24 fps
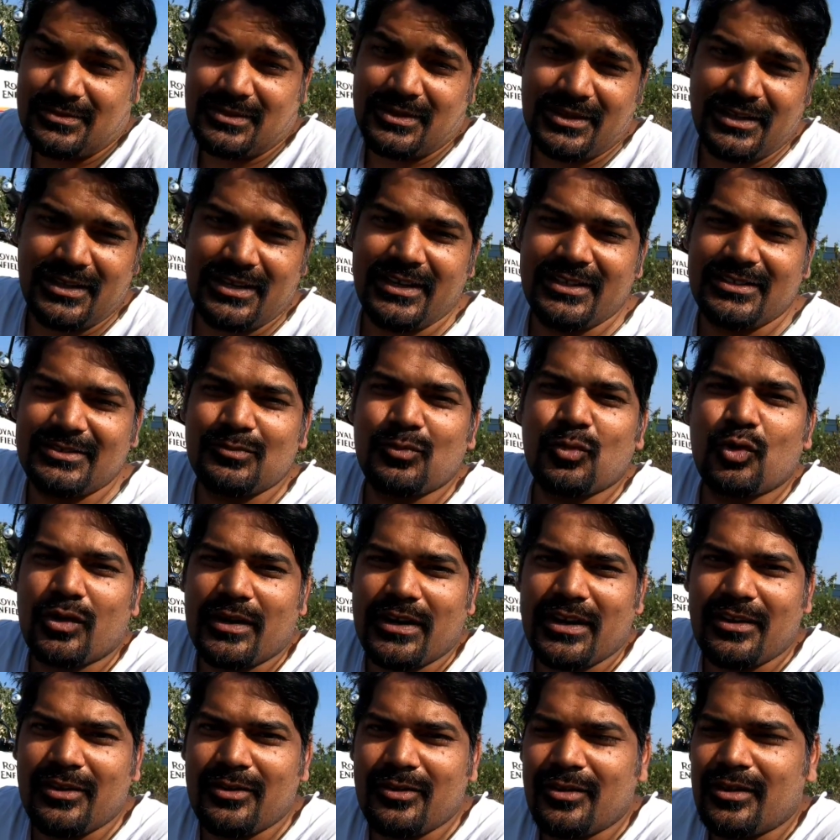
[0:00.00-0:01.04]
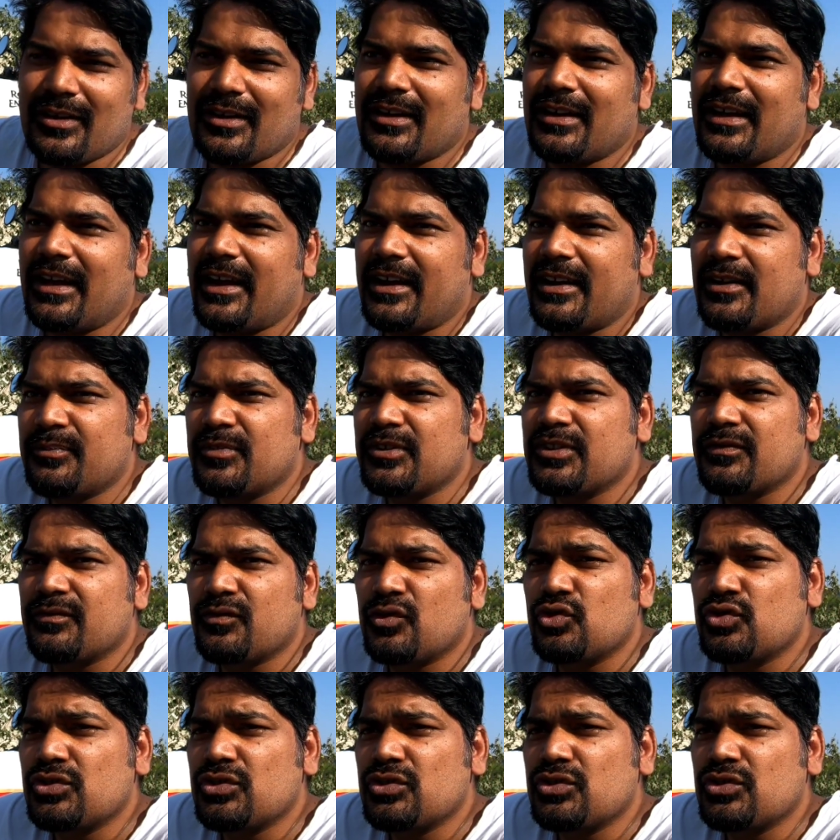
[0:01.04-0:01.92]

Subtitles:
I guess more can add up in the